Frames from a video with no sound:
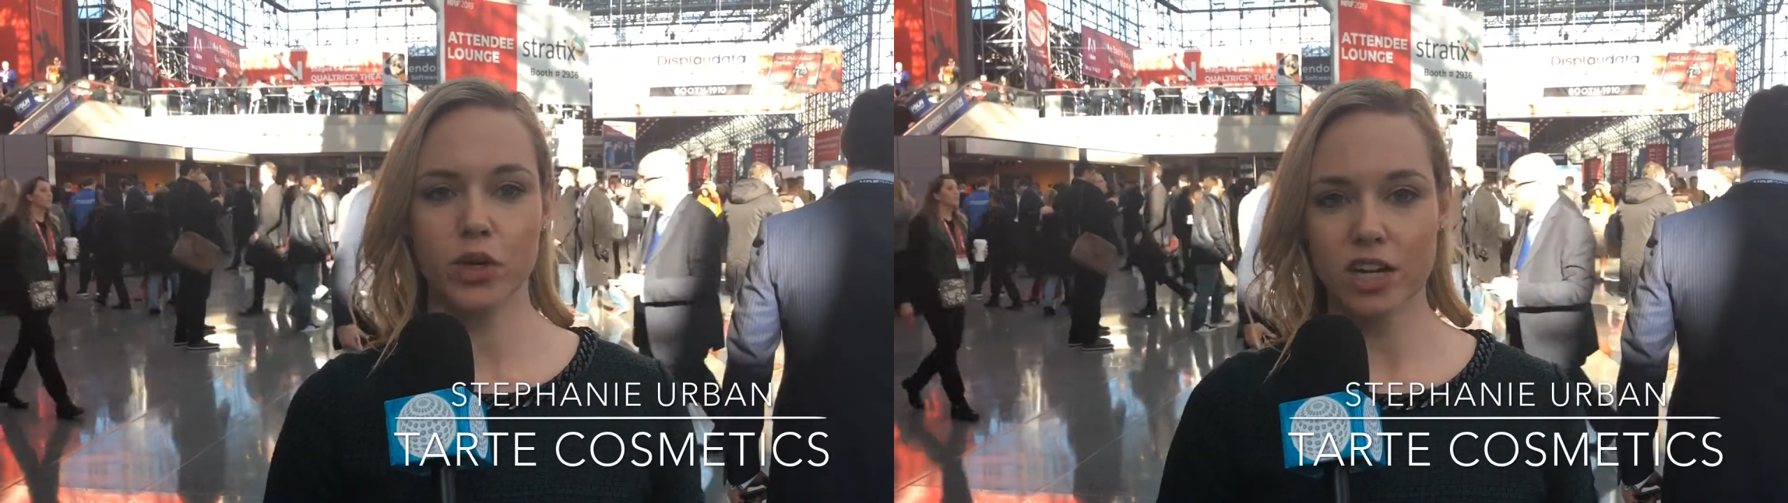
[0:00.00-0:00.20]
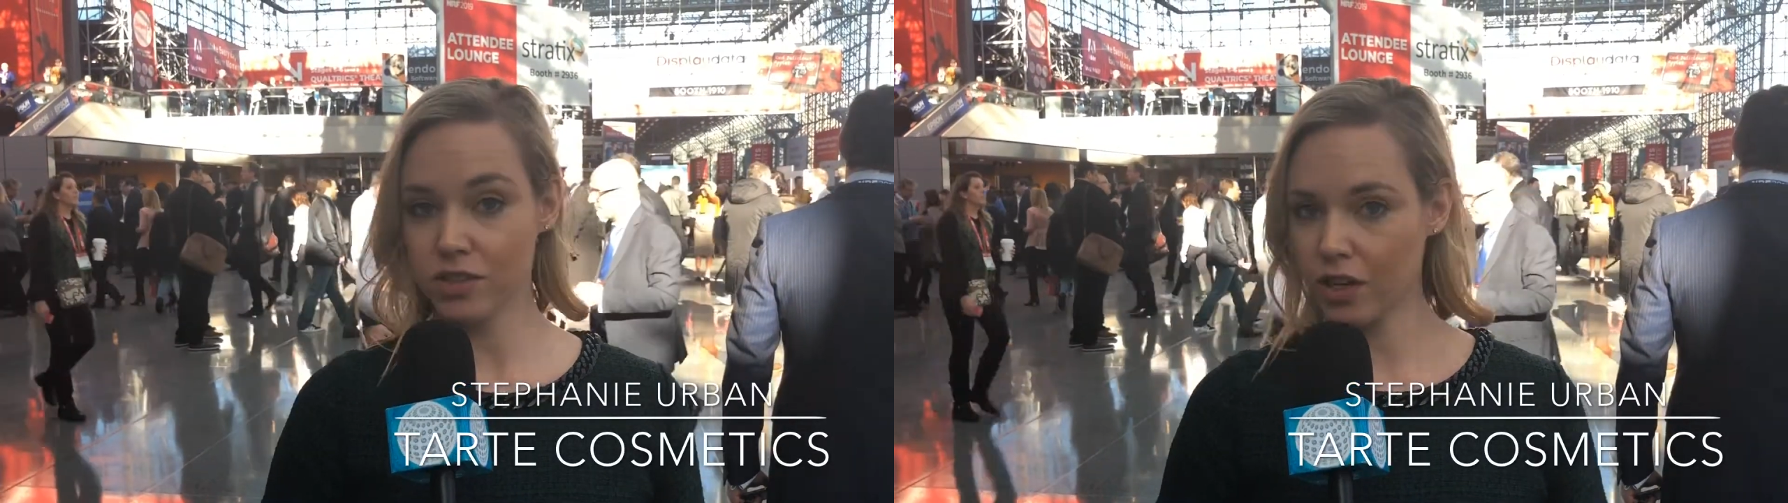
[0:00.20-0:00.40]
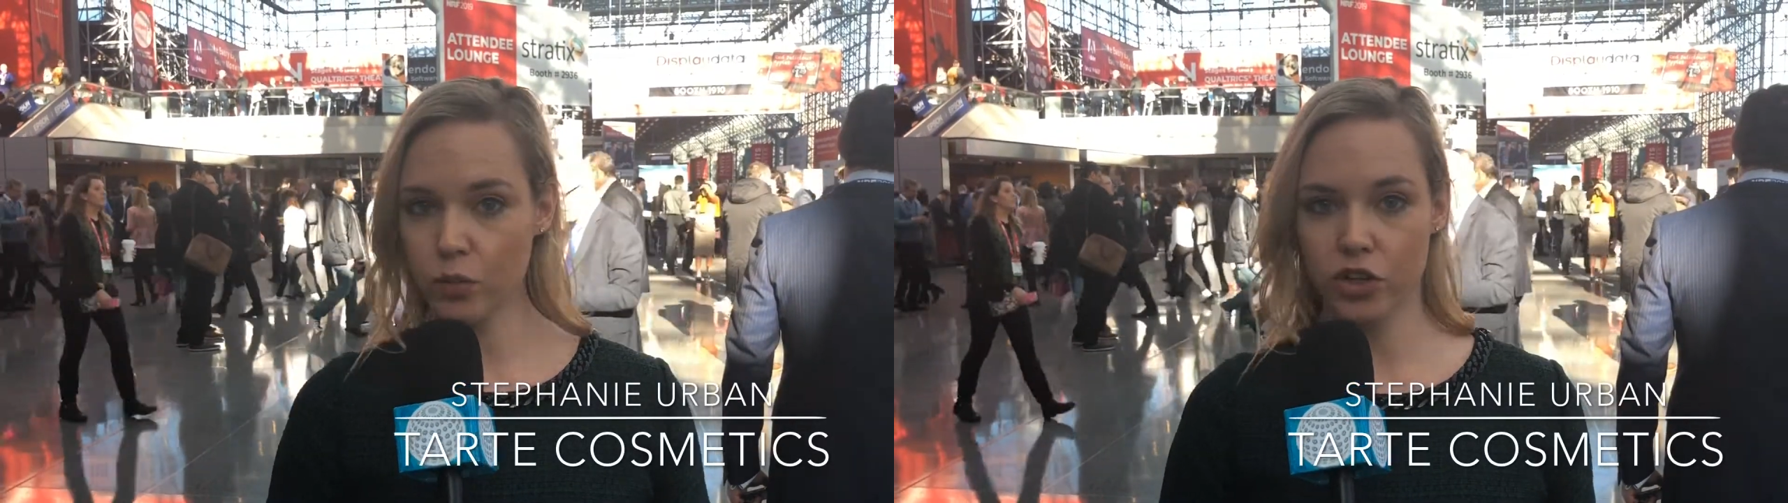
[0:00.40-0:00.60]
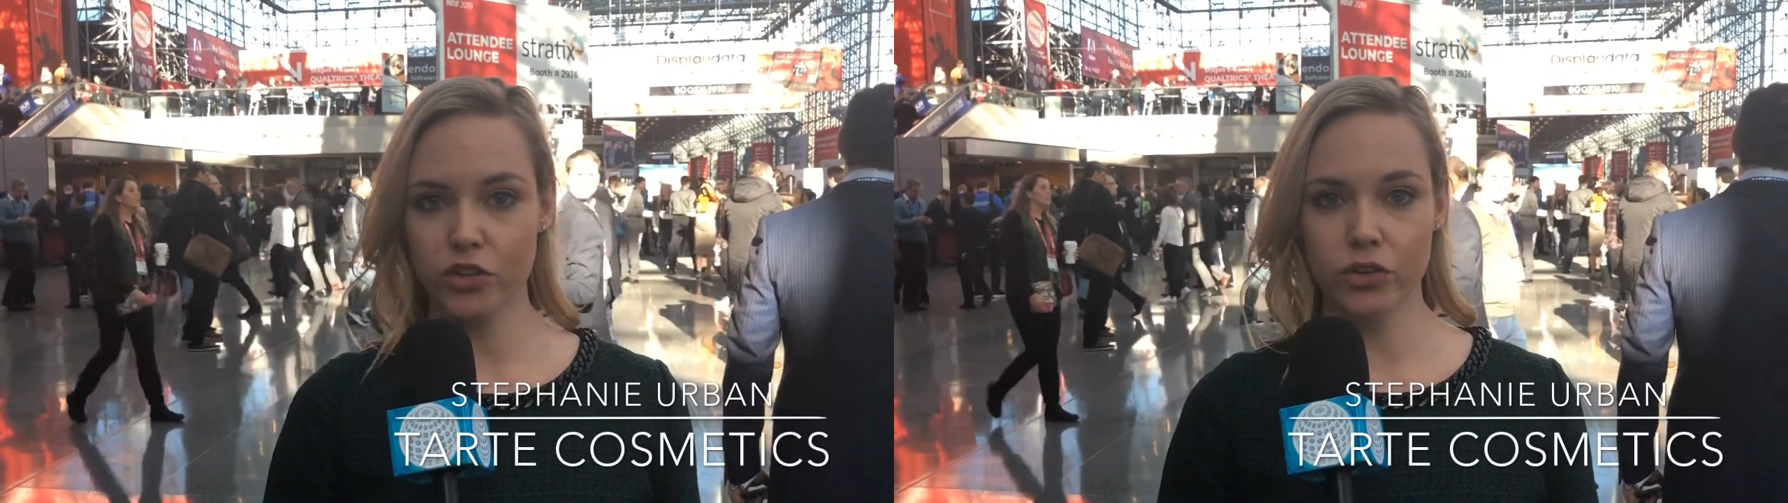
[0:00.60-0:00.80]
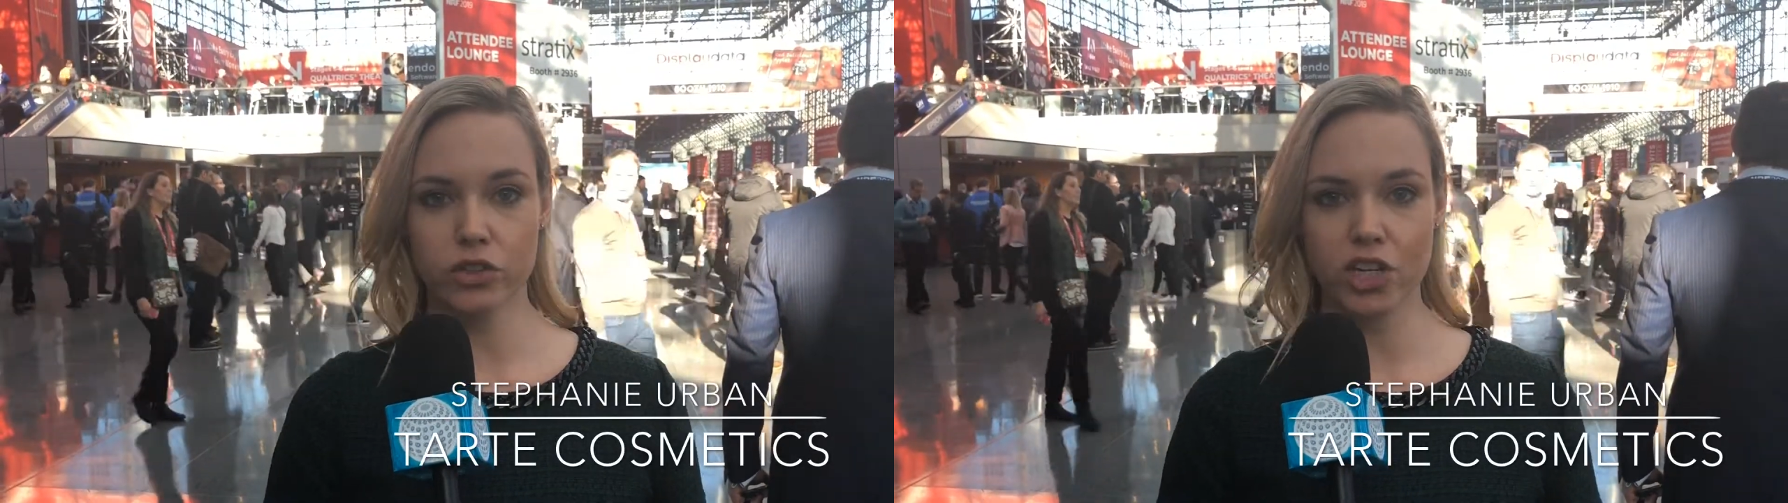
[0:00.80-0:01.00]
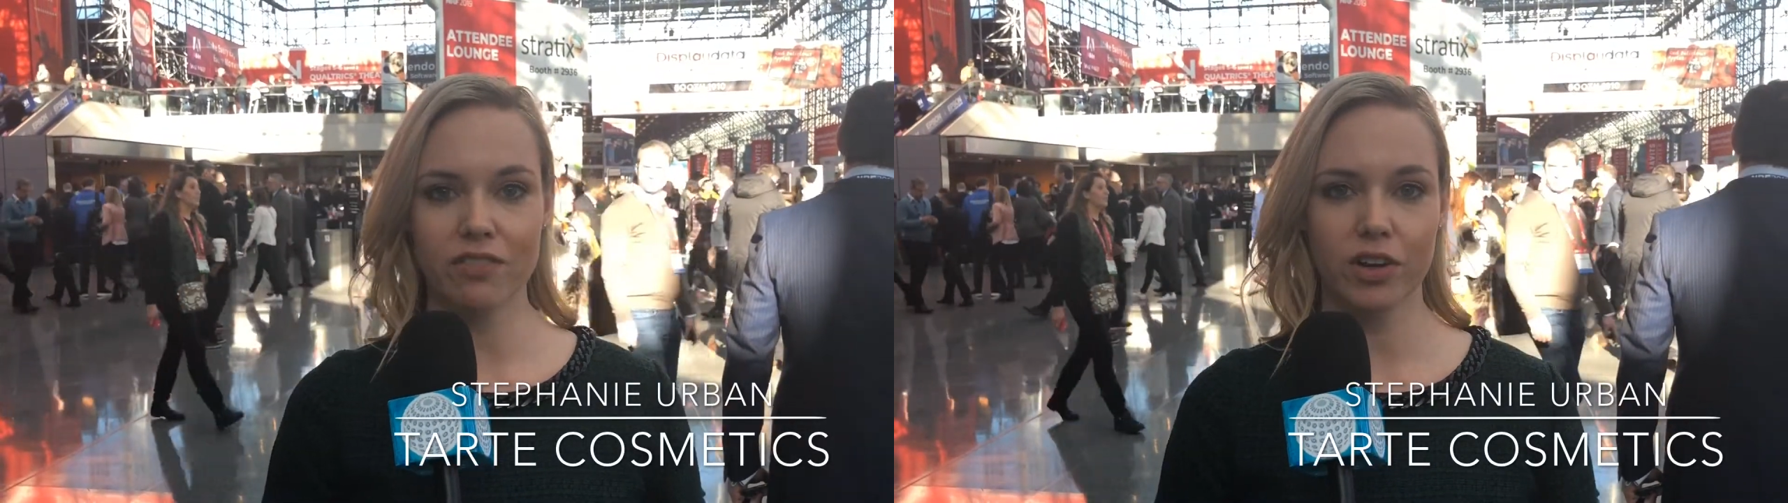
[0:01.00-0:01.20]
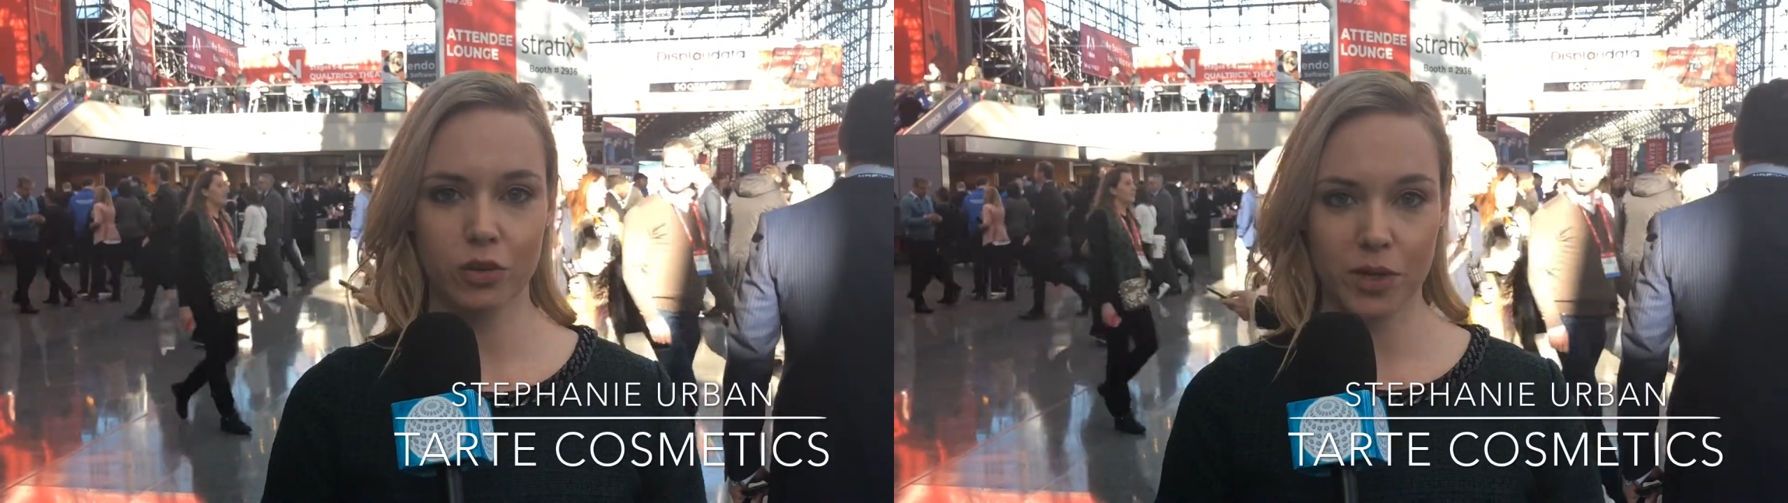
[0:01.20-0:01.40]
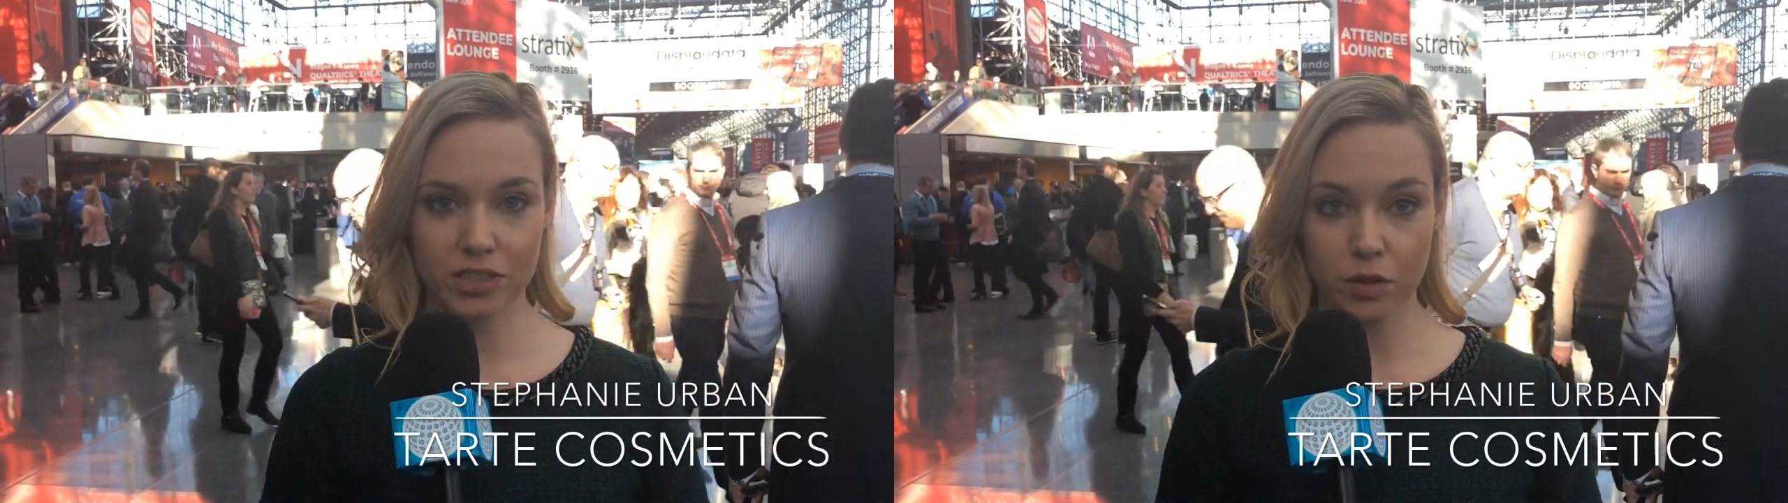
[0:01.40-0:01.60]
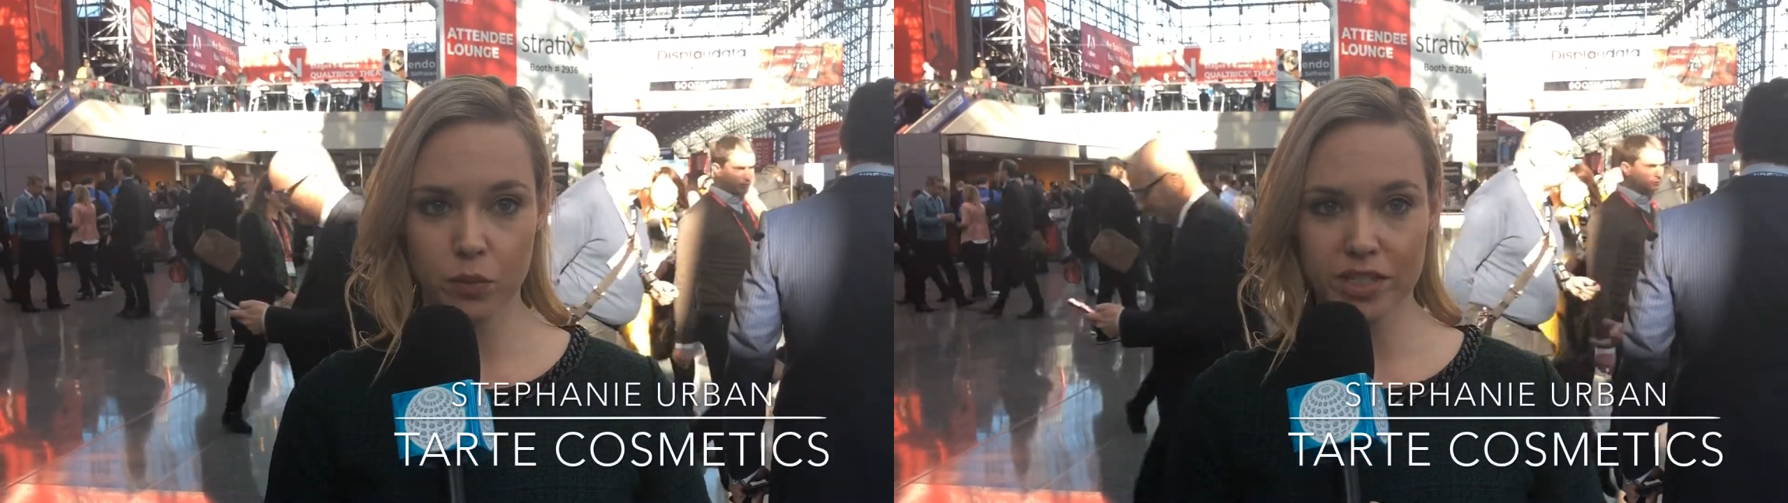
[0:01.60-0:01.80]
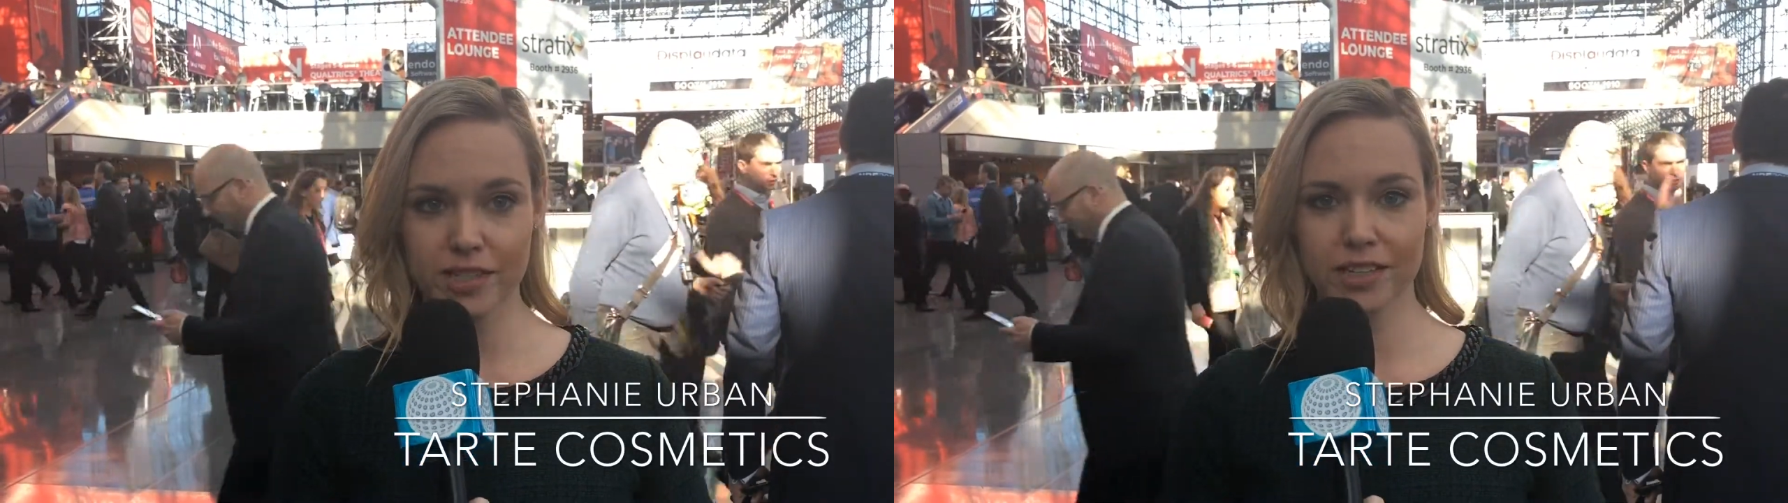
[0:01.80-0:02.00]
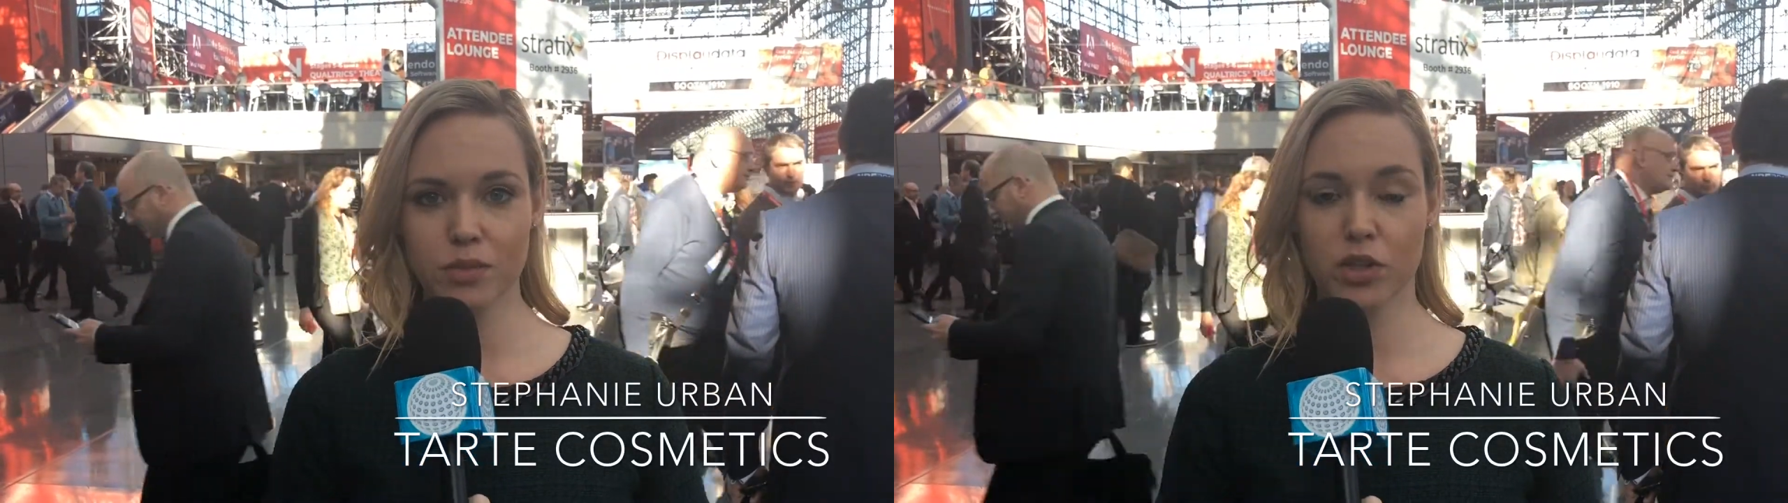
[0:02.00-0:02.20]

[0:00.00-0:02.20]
what else can we do to drive incremental business